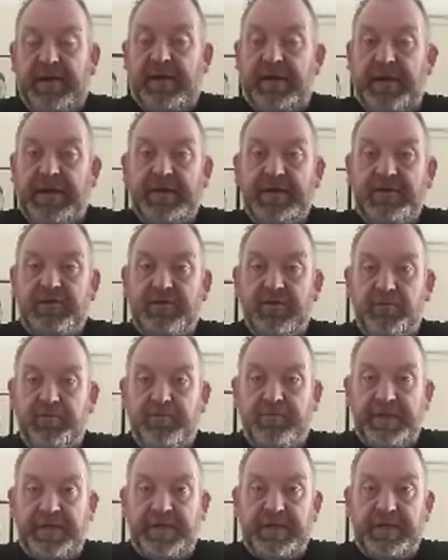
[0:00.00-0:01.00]
should
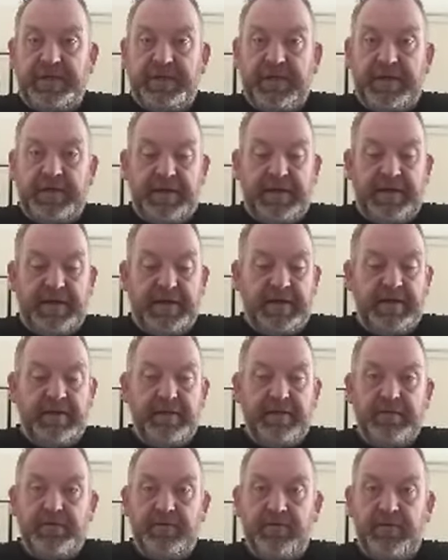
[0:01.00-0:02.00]
be
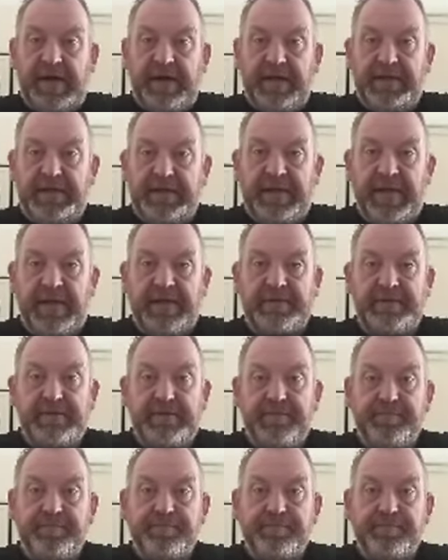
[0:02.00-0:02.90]
rallied against,